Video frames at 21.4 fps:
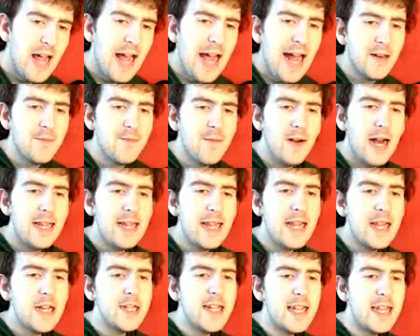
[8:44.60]
And
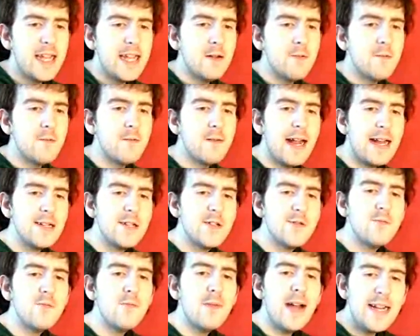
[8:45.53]
finally, chicken and
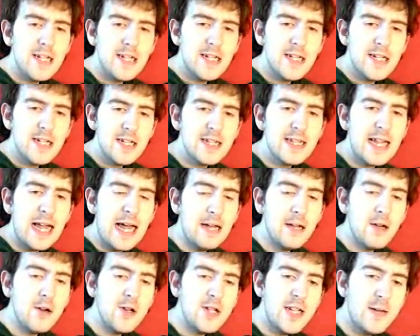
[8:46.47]
ranch wedge salad
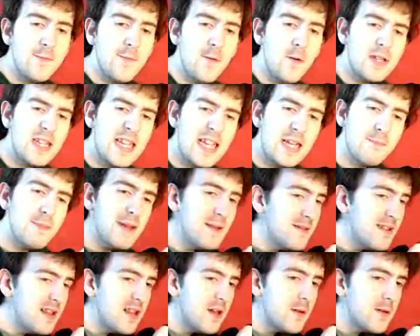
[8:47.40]
cost you
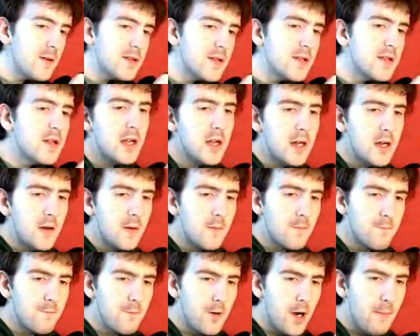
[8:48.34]
€14.50.
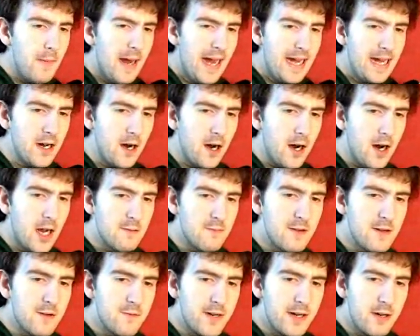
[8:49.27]
Romaine hearts
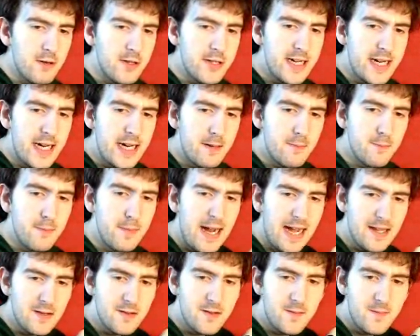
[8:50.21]
with grilled chicken,
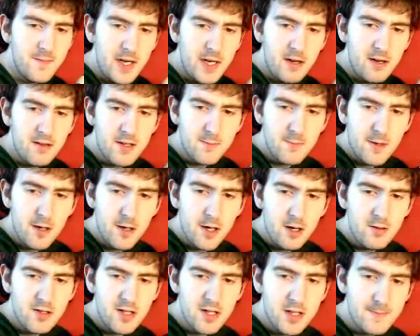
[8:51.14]
basil infused
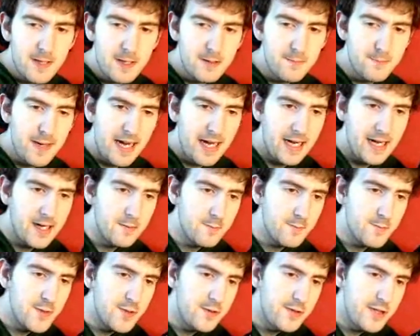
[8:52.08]
tomatoes, smoked
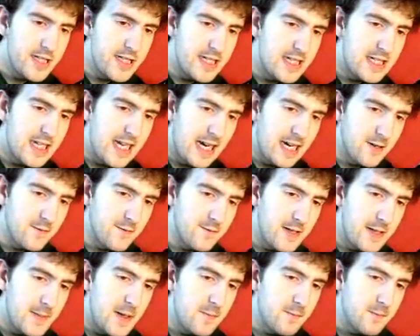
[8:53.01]
bacon, blue cheese, and
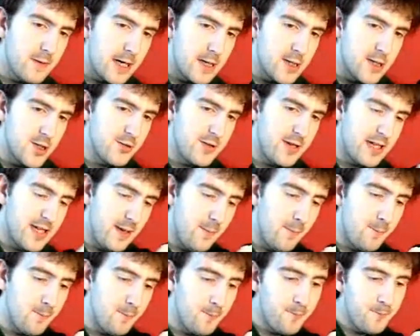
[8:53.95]
creamy ranch
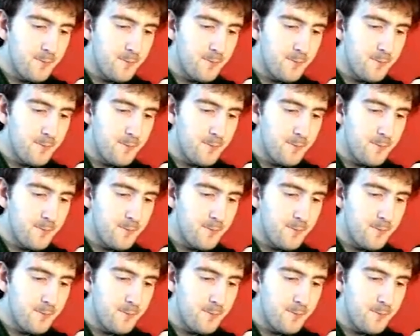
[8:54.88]
dressing.